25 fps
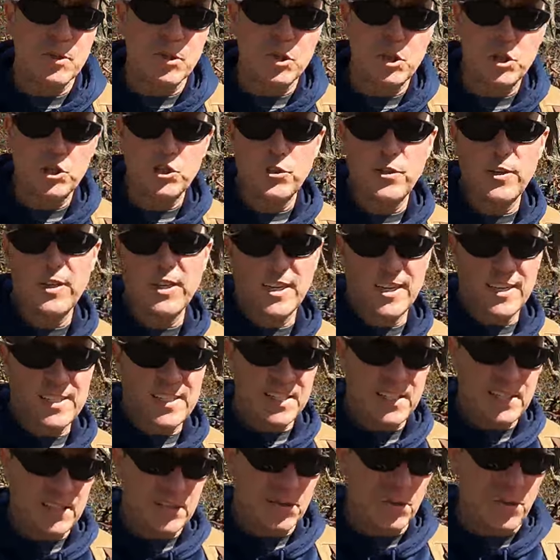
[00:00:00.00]
I'm going to show you
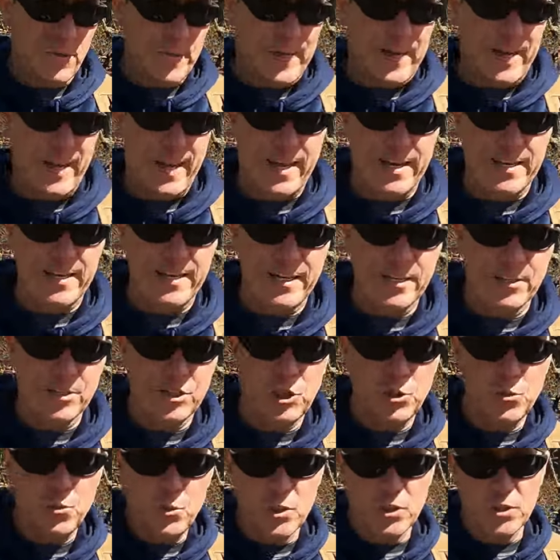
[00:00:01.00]
guys is going to be
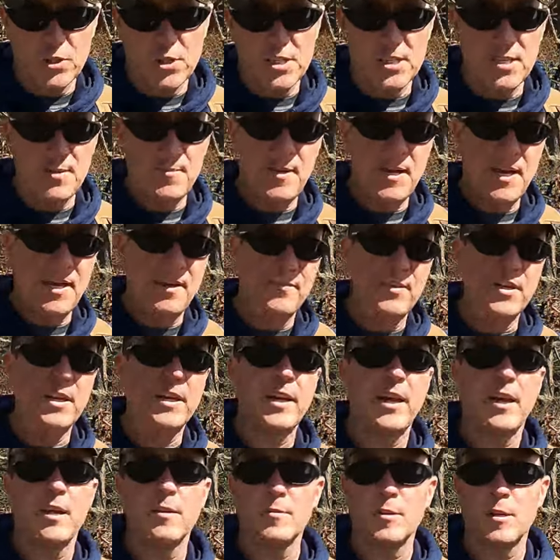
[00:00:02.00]
handheld. You will see me have
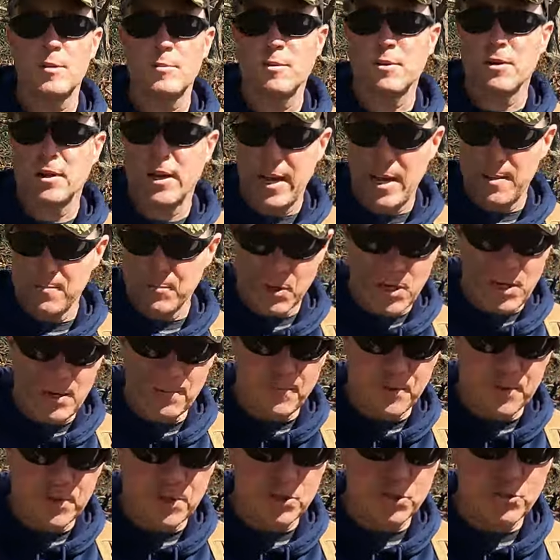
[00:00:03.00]
the camera
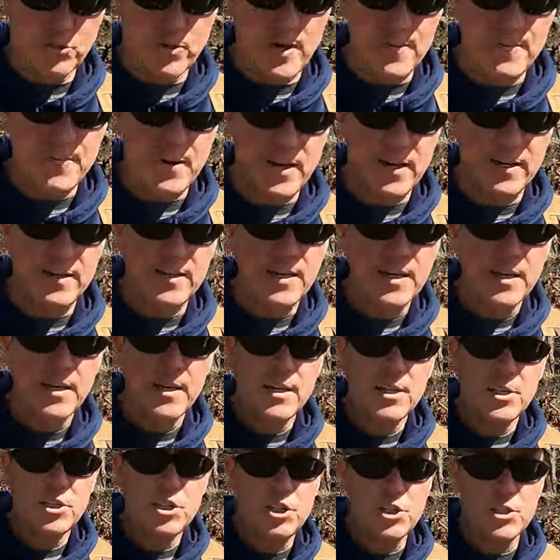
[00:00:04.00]
up on the tripod
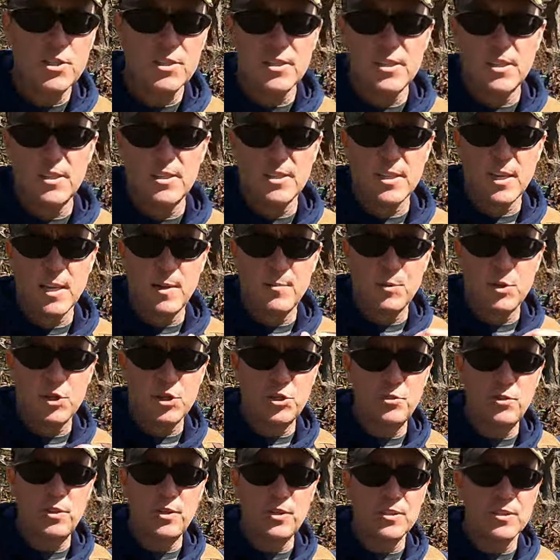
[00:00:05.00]
just as I'm
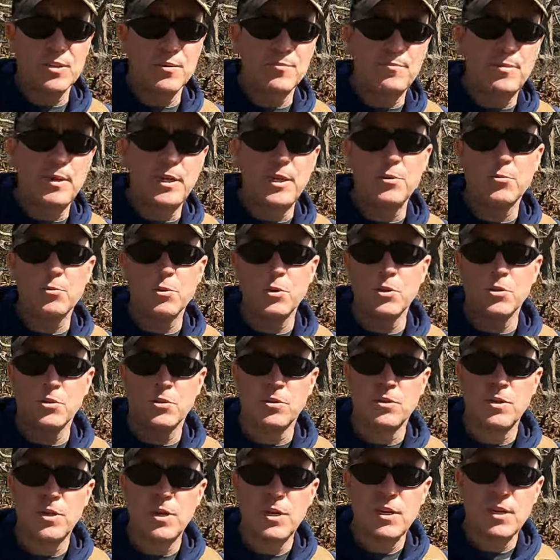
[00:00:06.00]
shooting some
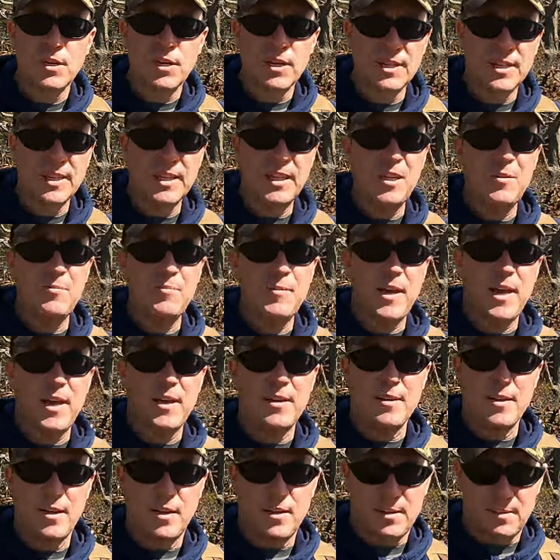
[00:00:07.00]
B-reel to keep
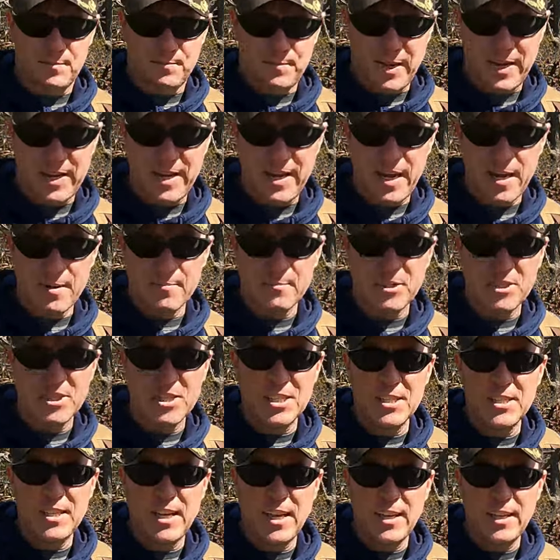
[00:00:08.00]
that my camera
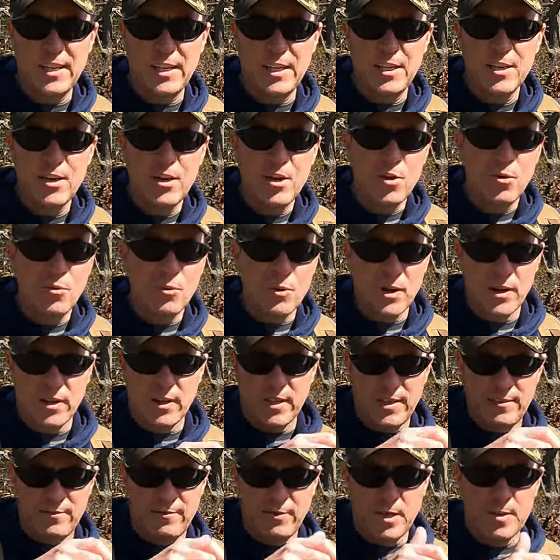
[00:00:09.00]
steady
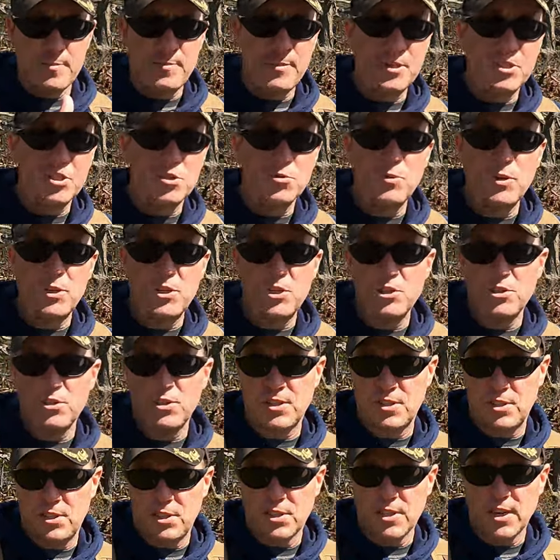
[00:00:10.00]
while I'm flipping
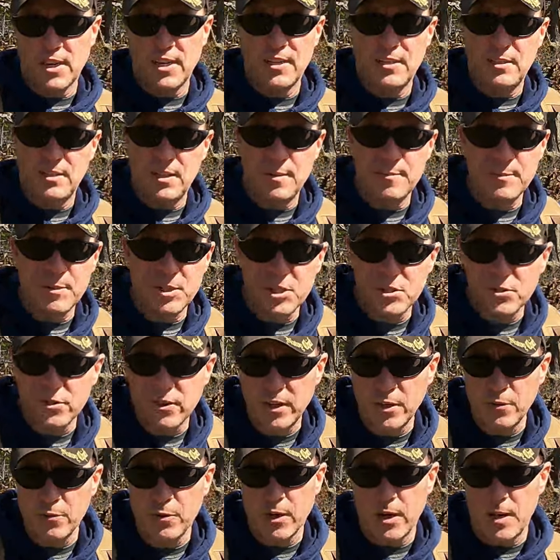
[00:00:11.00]
switches and just kind of
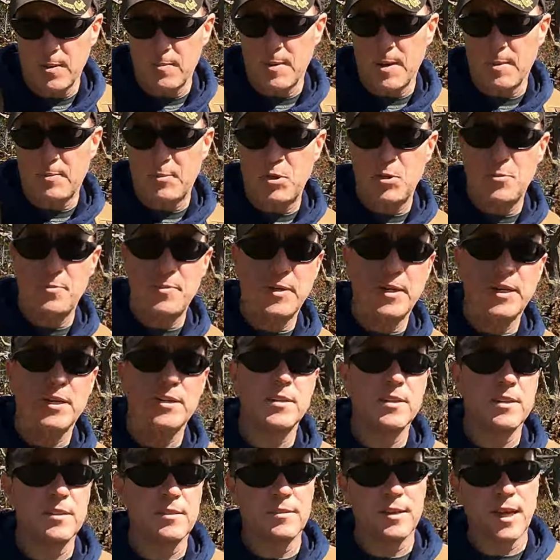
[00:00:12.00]
demonstrating what I'm up to.
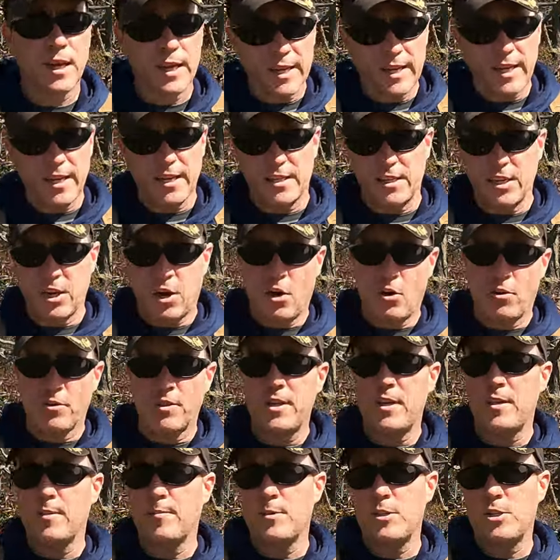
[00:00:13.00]
But again,
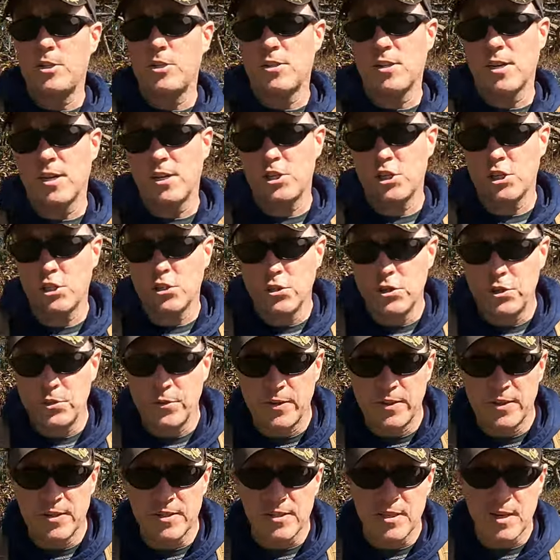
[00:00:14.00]
all the images I show
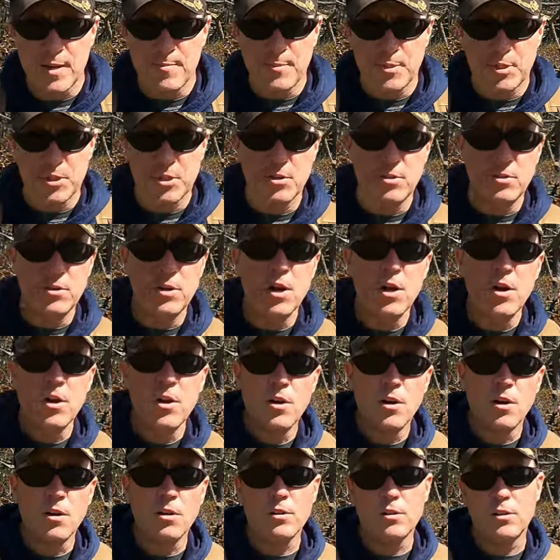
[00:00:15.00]
you in this episode
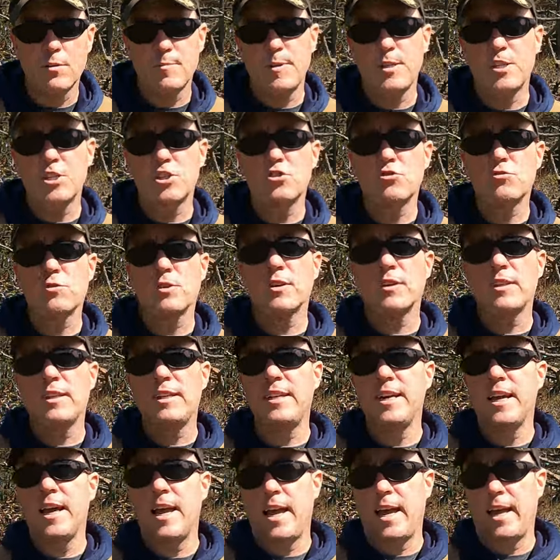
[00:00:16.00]
are going to be
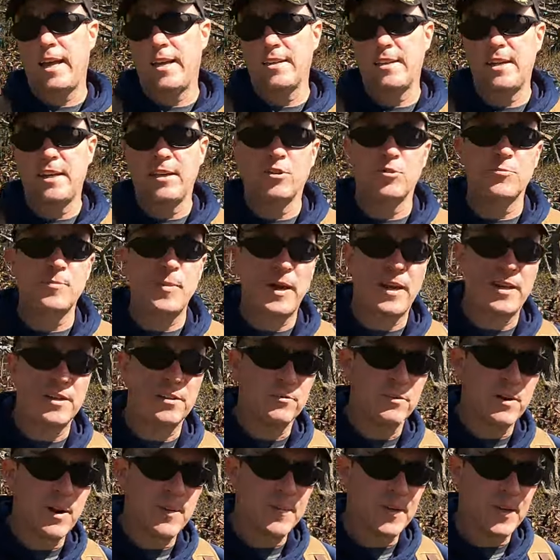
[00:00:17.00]
strictly handheld
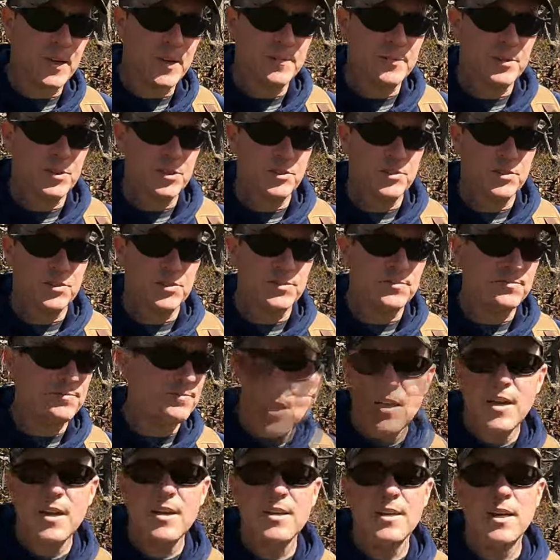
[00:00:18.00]
panoramic images.
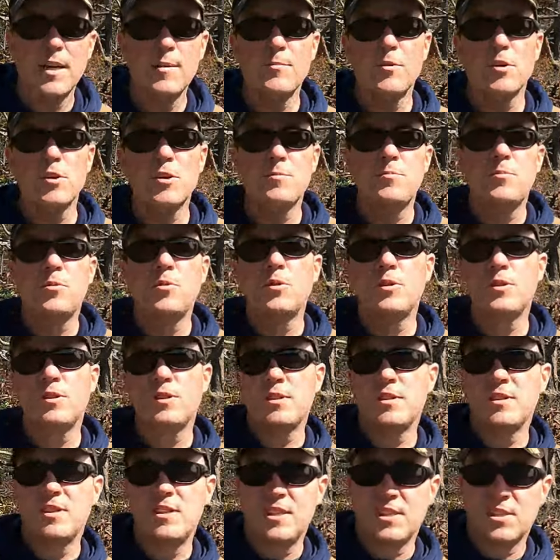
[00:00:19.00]
Now I'm going to
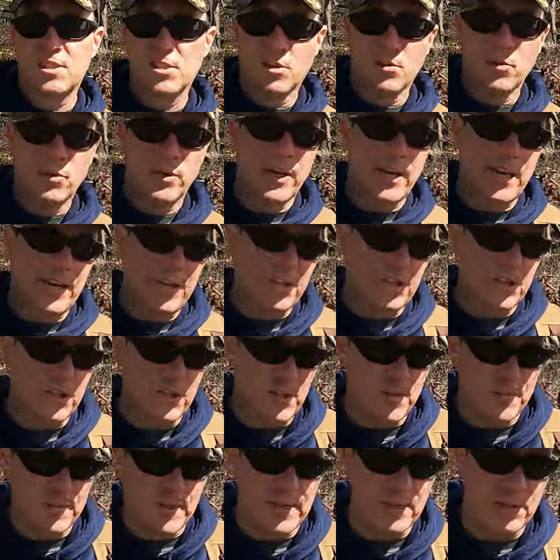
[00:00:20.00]
put this
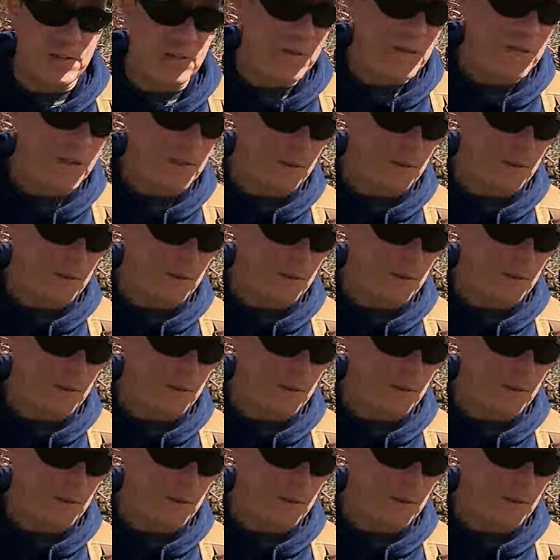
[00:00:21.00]
location in my